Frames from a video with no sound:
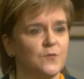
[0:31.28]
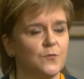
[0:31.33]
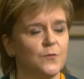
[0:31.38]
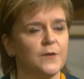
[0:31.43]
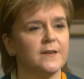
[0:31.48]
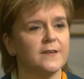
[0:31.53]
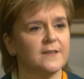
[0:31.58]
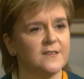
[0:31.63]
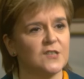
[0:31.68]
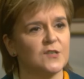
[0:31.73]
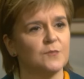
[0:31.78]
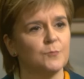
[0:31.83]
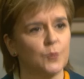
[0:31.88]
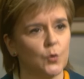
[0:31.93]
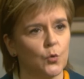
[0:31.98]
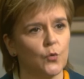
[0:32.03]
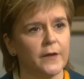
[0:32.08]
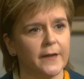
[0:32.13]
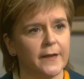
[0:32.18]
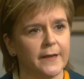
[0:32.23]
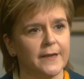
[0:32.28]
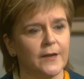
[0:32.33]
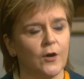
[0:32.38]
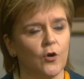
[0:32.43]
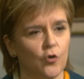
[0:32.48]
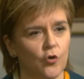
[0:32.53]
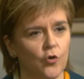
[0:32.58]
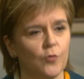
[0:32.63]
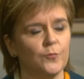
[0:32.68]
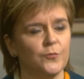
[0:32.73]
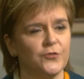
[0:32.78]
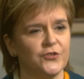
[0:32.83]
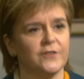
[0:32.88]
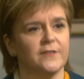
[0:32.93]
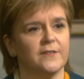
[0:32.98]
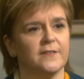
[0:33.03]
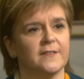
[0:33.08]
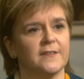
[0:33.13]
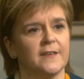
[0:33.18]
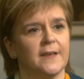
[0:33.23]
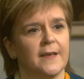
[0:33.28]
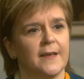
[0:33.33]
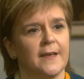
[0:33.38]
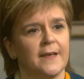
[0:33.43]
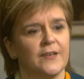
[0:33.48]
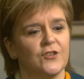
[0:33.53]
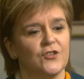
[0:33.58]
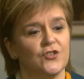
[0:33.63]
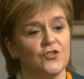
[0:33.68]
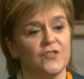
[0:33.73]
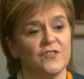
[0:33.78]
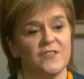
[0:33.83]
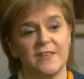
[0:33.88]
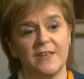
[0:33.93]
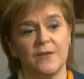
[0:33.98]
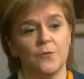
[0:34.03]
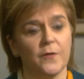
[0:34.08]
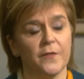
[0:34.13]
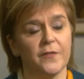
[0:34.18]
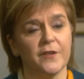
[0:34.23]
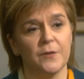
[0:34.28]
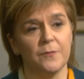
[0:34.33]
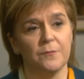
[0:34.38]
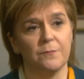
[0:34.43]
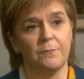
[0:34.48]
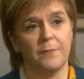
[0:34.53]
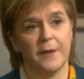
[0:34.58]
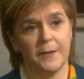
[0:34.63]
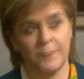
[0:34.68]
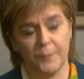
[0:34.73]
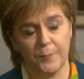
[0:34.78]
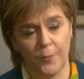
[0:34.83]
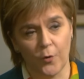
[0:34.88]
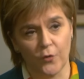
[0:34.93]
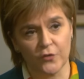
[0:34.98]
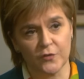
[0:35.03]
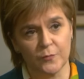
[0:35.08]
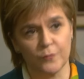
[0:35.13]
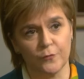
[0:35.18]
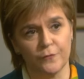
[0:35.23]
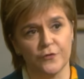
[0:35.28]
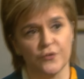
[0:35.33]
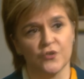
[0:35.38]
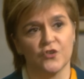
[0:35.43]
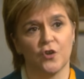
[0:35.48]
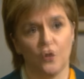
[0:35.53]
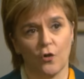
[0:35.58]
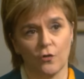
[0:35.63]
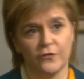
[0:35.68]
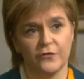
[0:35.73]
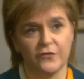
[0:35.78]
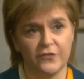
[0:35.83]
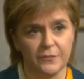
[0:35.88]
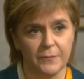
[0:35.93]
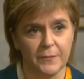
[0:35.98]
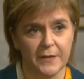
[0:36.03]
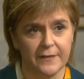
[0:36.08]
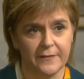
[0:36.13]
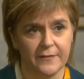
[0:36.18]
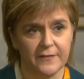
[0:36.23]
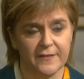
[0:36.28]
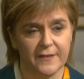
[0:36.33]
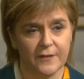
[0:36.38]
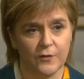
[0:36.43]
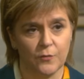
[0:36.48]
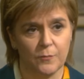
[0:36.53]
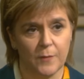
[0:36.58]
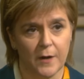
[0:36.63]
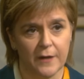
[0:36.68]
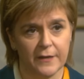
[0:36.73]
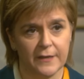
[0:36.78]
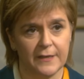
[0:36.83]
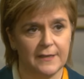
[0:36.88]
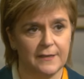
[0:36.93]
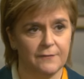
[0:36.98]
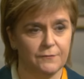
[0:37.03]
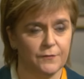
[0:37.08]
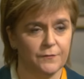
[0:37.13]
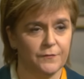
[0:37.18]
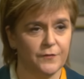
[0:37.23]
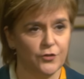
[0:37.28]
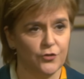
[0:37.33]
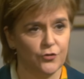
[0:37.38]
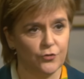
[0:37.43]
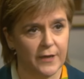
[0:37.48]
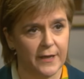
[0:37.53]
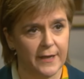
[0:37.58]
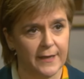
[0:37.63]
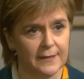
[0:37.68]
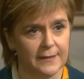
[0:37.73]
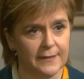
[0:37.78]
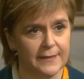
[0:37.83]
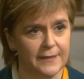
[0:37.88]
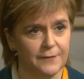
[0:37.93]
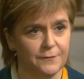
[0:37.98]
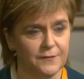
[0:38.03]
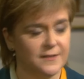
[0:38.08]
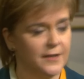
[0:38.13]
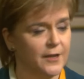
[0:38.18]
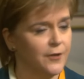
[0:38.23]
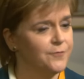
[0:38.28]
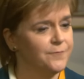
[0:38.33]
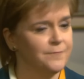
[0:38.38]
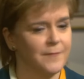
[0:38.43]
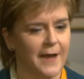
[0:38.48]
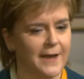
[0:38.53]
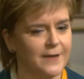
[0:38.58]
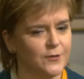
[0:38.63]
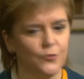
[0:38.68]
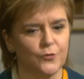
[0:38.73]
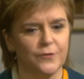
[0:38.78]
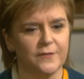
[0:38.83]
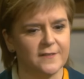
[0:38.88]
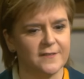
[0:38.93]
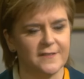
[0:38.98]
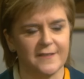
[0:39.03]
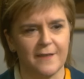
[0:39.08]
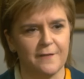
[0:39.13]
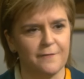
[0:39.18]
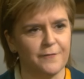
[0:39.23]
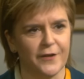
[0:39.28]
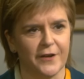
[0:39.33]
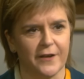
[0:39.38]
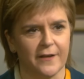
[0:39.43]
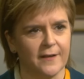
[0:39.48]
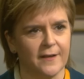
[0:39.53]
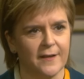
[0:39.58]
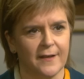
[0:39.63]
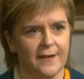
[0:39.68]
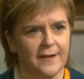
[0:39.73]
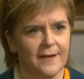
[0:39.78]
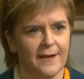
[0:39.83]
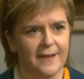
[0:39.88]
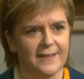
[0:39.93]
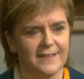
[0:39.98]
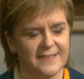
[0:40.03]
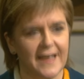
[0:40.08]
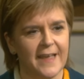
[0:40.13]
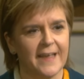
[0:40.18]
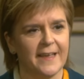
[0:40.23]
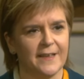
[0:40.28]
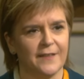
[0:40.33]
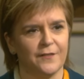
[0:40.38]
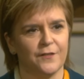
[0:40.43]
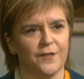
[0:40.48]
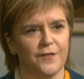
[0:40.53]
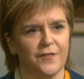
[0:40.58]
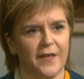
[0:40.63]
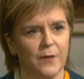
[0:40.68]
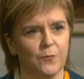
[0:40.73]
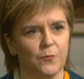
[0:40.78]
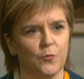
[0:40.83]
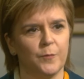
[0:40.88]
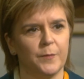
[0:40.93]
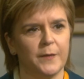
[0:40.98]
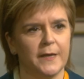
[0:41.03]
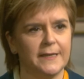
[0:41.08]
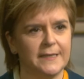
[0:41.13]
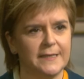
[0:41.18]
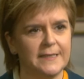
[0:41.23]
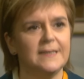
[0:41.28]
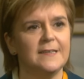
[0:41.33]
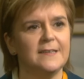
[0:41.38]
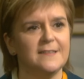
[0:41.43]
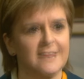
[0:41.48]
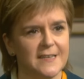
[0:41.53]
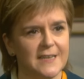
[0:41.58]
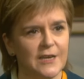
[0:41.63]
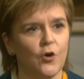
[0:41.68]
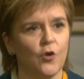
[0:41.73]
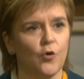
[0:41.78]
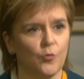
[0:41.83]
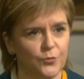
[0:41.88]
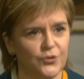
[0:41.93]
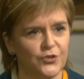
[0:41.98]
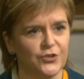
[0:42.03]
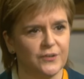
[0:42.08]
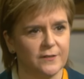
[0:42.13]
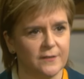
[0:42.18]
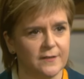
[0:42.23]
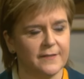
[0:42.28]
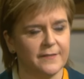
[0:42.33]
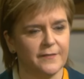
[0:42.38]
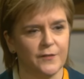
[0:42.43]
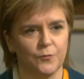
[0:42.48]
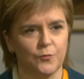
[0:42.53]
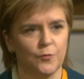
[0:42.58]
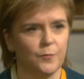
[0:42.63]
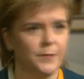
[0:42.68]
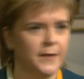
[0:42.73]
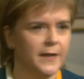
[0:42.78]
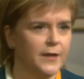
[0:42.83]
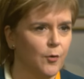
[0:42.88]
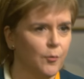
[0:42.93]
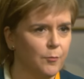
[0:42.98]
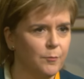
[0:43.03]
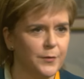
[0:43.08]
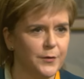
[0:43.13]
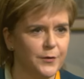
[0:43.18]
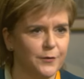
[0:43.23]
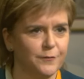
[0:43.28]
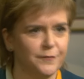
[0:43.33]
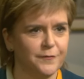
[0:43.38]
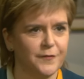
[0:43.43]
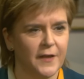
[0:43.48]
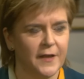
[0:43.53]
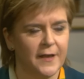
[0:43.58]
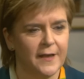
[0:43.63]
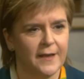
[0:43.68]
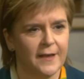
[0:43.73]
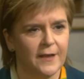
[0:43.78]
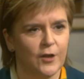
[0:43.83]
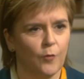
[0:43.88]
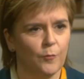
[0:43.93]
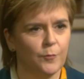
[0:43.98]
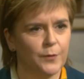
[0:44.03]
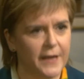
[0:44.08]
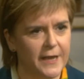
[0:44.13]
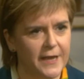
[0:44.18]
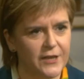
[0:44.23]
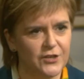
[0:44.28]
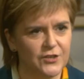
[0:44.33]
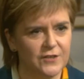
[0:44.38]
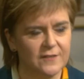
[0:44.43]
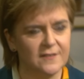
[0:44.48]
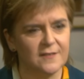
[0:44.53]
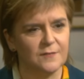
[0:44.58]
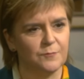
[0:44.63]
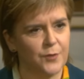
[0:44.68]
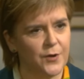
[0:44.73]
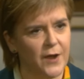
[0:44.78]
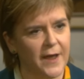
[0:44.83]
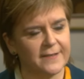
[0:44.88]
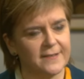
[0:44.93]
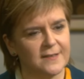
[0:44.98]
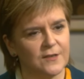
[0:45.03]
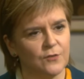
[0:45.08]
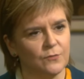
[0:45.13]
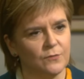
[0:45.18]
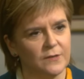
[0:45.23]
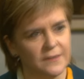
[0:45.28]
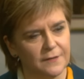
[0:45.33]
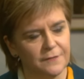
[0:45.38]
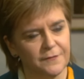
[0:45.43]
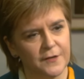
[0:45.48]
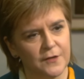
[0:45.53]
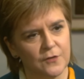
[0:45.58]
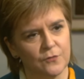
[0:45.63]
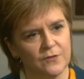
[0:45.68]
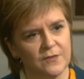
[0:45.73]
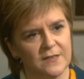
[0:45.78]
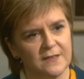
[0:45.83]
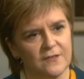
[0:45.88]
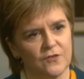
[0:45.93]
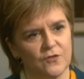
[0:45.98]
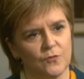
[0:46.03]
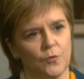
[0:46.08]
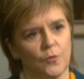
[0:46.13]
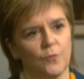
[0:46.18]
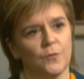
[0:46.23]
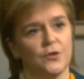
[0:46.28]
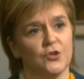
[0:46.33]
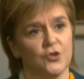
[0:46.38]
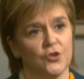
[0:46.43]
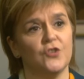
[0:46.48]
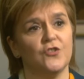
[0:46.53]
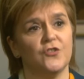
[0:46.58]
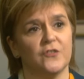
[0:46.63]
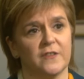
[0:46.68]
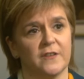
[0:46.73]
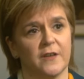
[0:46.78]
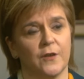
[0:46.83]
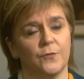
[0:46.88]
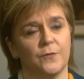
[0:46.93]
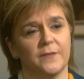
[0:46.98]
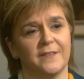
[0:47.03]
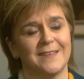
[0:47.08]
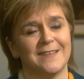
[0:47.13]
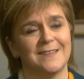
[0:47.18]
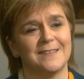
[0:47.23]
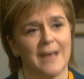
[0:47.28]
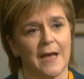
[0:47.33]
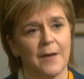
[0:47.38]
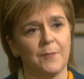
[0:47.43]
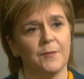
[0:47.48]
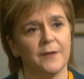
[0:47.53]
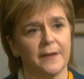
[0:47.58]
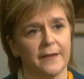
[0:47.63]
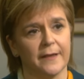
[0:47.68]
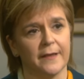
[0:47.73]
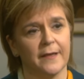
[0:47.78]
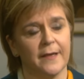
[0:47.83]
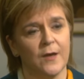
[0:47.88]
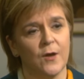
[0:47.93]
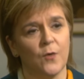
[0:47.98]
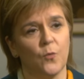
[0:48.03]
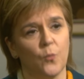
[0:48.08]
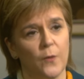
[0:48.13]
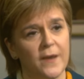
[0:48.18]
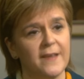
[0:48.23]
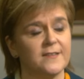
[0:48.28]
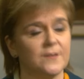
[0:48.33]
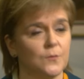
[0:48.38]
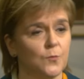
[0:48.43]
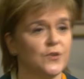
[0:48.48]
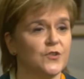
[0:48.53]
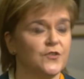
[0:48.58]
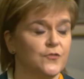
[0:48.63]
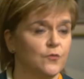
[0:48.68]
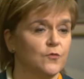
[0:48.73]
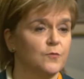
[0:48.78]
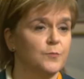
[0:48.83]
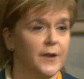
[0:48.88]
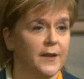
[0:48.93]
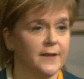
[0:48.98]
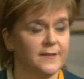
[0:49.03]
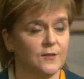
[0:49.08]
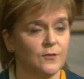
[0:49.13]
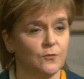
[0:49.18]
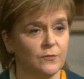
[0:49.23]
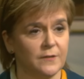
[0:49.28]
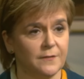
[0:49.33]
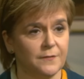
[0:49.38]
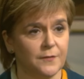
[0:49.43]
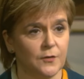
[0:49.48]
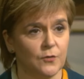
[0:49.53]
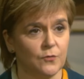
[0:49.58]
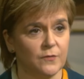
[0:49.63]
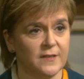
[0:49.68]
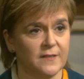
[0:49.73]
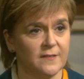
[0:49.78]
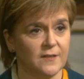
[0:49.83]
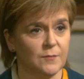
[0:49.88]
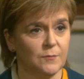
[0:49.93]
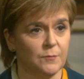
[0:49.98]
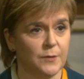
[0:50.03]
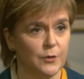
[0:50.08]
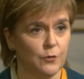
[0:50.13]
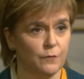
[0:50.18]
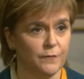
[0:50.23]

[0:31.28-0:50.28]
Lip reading: We're exploring options to see whether it might be possible for Scotland to remain in the single market even if the UK leaves. Now, I don't say for a second that that will be an easy option. There will be a number of complications and practical difficulties. So what we're doing just now is examining ways in which those practical difficulties can be